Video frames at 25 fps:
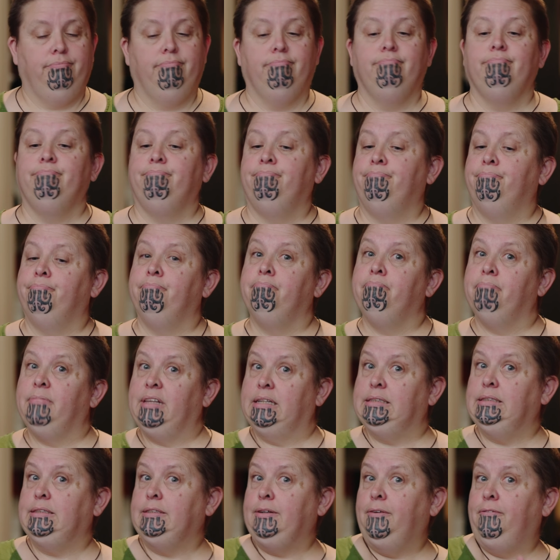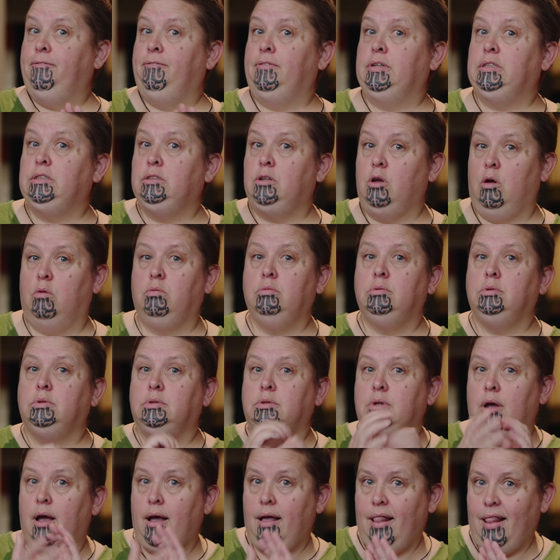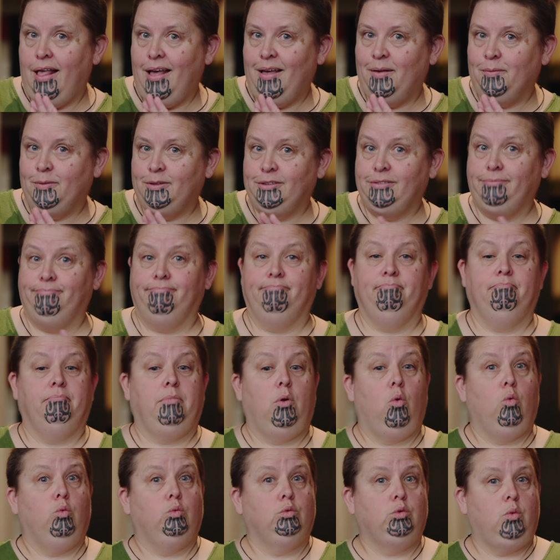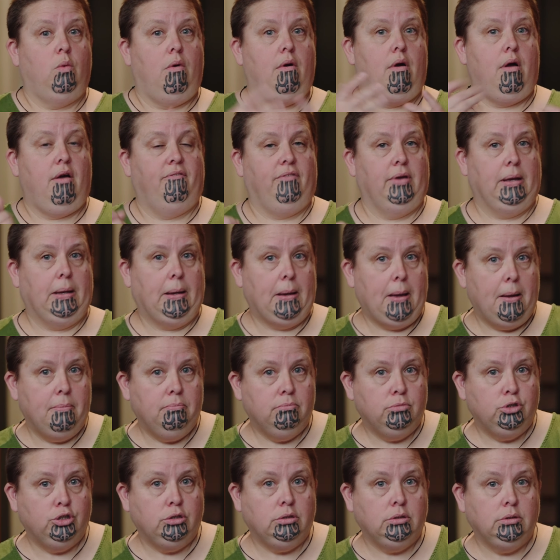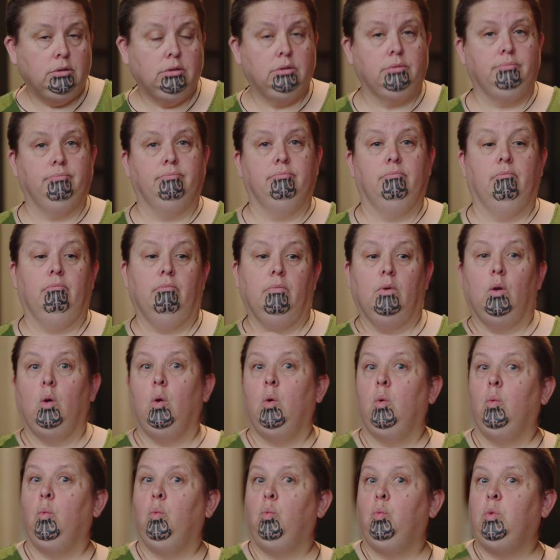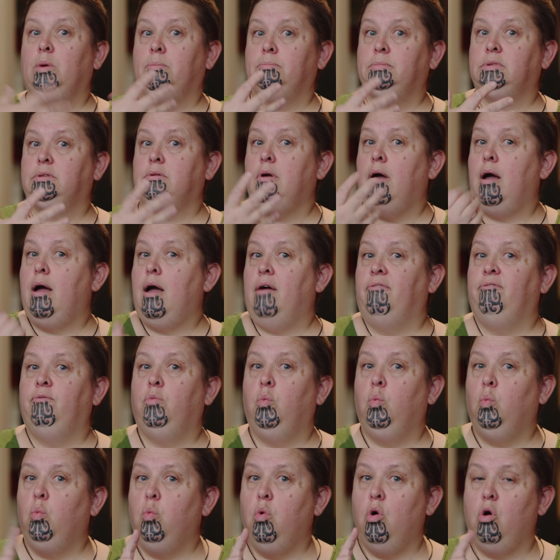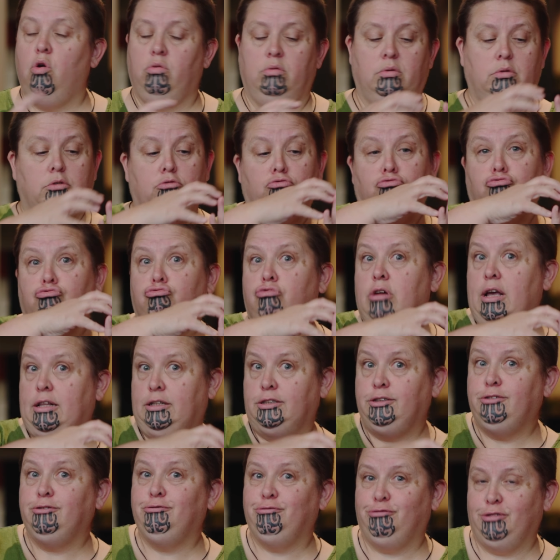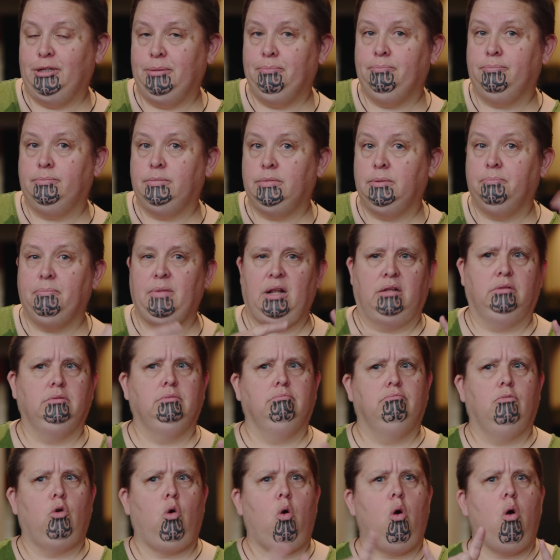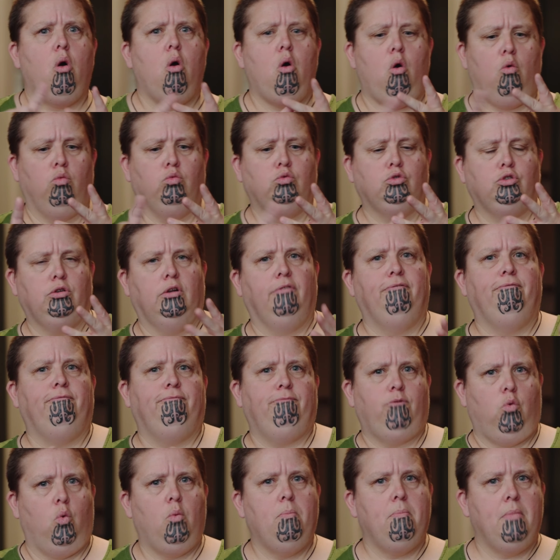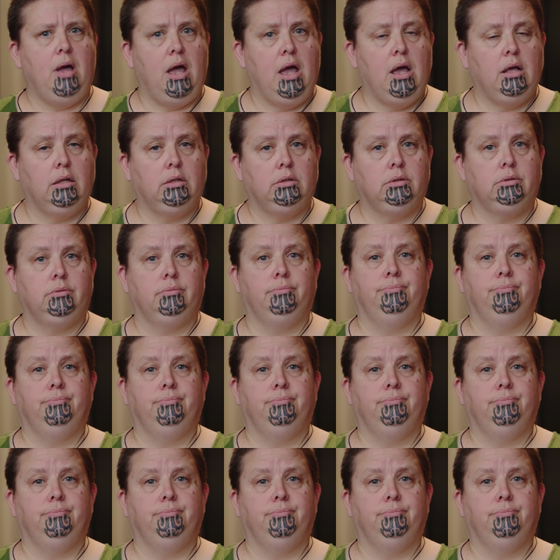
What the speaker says: which is the fish hook, as well as this video in NZSL with captions available. Over on our website, we have a transcript and alternate formats.